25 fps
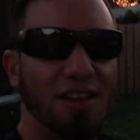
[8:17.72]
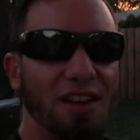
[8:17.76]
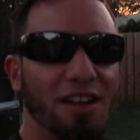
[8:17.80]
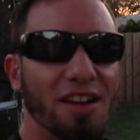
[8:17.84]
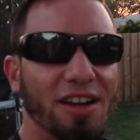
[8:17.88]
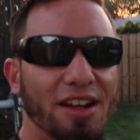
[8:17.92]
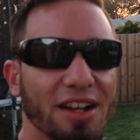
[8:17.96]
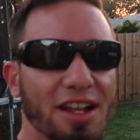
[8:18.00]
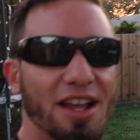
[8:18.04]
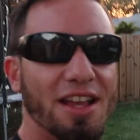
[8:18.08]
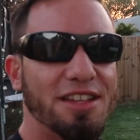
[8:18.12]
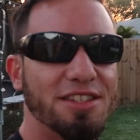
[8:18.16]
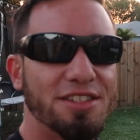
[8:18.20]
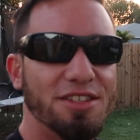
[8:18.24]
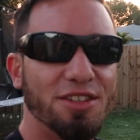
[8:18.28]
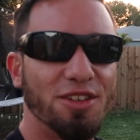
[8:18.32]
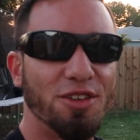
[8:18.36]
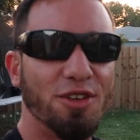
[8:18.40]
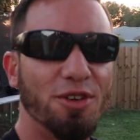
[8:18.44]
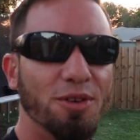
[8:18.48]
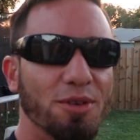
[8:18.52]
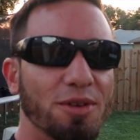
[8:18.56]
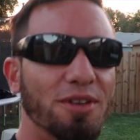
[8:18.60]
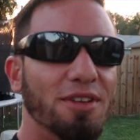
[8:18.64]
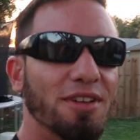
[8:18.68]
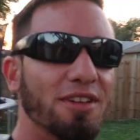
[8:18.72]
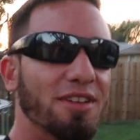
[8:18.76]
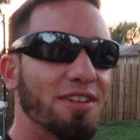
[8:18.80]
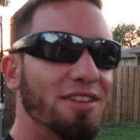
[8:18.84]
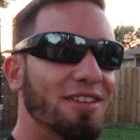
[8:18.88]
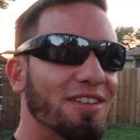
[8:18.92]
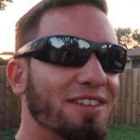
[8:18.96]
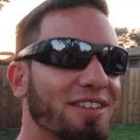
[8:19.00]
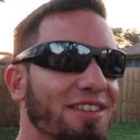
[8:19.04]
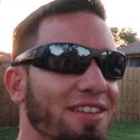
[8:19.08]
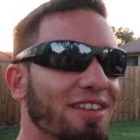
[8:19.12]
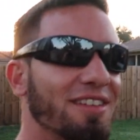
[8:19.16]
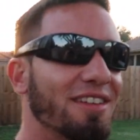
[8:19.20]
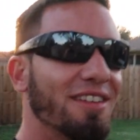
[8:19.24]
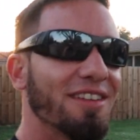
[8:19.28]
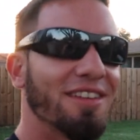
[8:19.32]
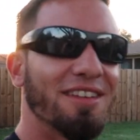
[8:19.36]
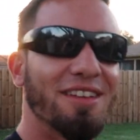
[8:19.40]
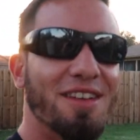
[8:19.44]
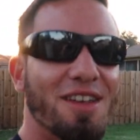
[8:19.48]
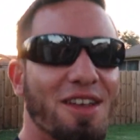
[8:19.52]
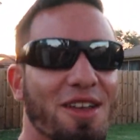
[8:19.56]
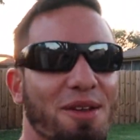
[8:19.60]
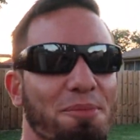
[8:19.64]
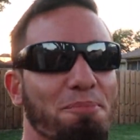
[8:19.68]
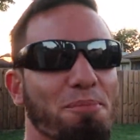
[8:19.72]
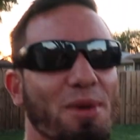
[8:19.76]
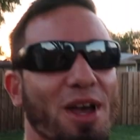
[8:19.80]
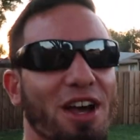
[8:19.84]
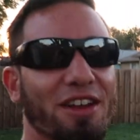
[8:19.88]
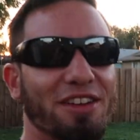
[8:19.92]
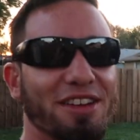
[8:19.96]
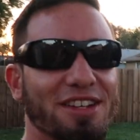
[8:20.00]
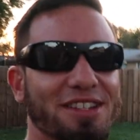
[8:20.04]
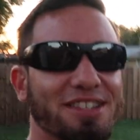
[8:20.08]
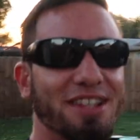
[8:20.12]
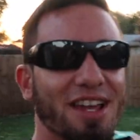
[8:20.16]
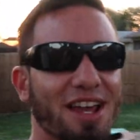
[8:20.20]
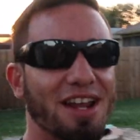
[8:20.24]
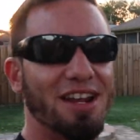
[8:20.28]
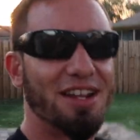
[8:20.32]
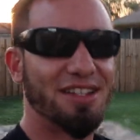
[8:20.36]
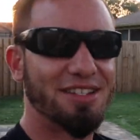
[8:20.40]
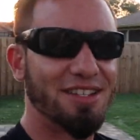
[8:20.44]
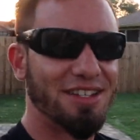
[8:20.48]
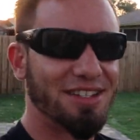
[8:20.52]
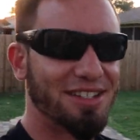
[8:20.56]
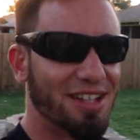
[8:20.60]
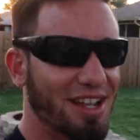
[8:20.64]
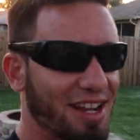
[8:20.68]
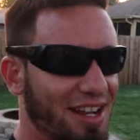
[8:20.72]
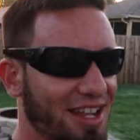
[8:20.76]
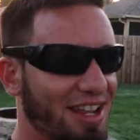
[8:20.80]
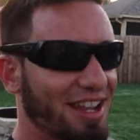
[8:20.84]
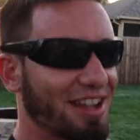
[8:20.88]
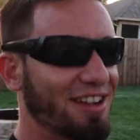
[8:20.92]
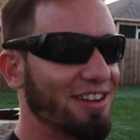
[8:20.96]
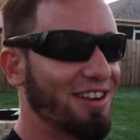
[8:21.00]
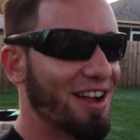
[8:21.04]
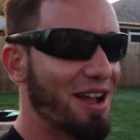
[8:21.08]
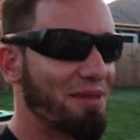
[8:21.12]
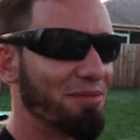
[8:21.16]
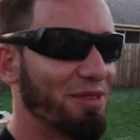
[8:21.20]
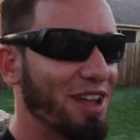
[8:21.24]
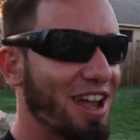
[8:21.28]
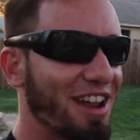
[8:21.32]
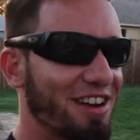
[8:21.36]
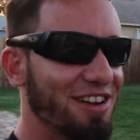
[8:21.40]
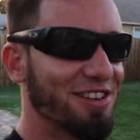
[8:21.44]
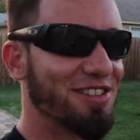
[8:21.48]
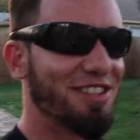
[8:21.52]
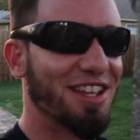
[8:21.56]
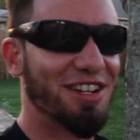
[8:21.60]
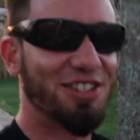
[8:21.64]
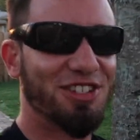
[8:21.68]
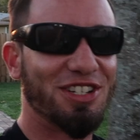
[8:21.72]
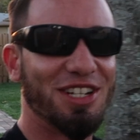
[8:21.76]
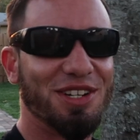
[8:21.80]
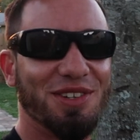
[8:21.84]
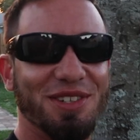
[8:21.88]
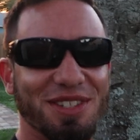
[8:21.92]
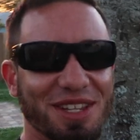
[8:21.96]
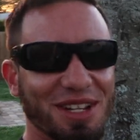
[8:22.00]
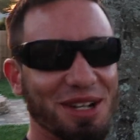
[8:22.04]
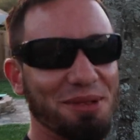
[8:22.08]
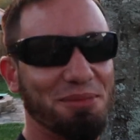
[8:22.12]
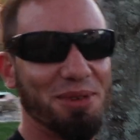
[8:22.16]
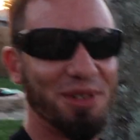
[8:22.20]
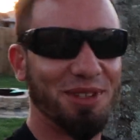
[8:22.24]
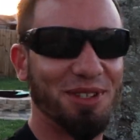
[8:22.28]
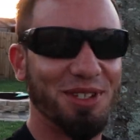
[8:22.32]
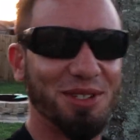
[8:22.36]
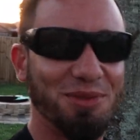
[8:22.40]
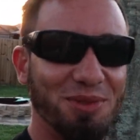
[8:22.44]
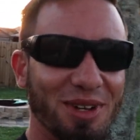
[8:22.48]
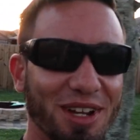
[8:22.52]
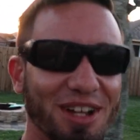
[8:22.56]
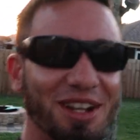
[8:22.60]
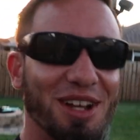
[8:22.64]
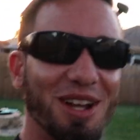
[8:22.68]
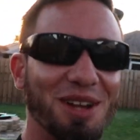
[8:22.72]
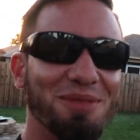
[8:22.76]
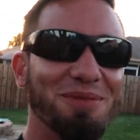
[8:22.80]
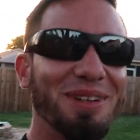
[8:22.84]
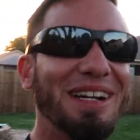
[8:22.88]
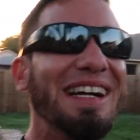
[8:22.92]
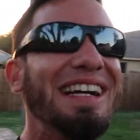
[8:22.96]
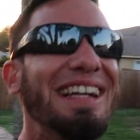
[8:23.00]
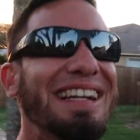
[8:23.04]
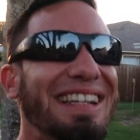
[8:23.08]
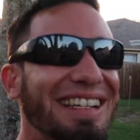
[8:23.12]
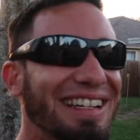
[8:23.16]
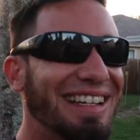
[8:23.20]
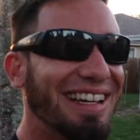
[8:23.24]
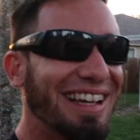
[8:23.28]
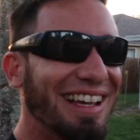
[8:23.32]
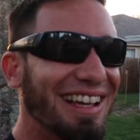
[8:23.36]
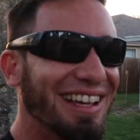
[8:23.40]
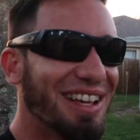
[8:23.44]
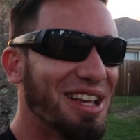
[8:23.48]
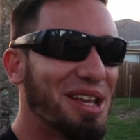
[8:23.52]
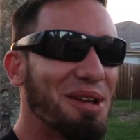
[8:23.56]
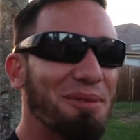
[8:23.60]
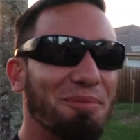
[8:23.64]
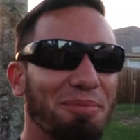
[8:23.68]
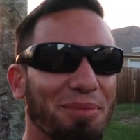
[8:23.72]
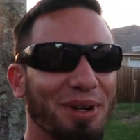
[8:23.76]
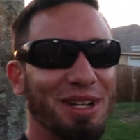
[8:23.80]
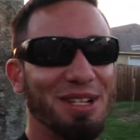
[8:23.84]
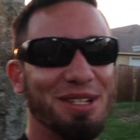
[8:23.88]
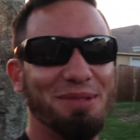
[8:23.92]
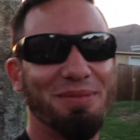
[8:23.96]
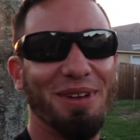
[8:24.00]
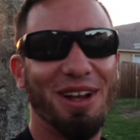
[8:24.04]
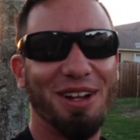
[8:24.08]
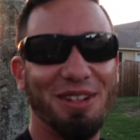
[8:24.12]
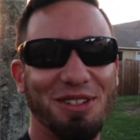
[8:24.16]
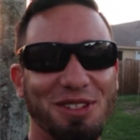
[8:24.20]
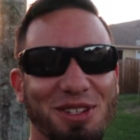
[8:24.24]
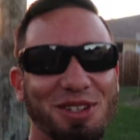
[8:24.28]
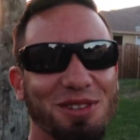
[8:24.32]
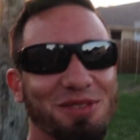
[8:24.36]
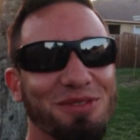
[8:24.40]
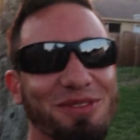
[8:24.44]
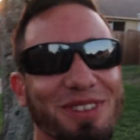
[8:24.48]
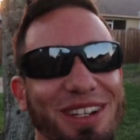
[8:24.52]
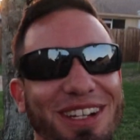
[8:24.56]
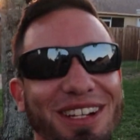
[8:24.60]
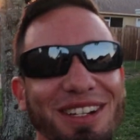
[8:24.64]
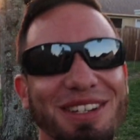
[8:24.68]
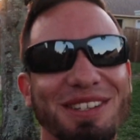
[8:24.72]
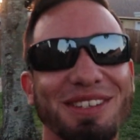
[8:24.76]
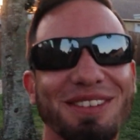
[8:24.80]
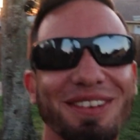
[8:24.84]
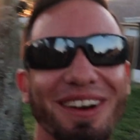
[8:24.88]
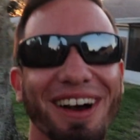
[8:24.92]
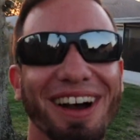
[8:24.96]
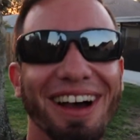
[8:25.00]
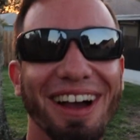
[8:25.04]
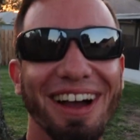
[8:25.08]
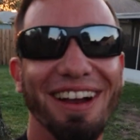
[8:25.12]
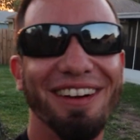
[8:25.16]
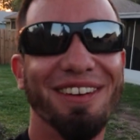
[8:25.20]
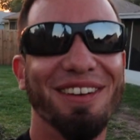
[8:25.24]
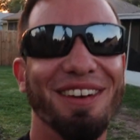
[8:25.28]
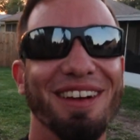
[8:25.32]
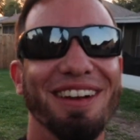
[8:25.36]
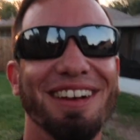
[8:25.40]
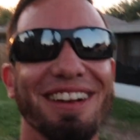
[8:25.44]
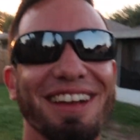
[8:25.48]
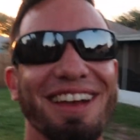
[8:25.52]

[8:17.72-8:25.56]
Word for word: Oh, All right, guys, so Mel decided since I can't climb ladders that she was gonna put the swing up. But it's about two feet too high right